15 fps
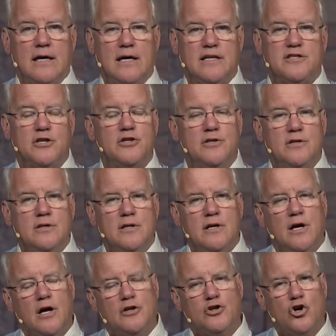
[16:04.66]
It's a
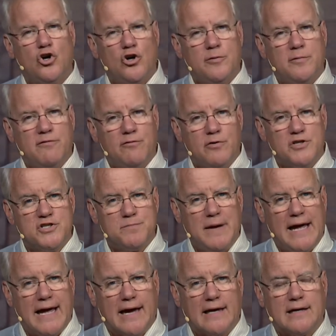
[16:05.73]
term of
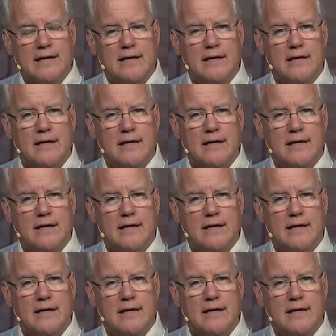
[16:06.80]
respect,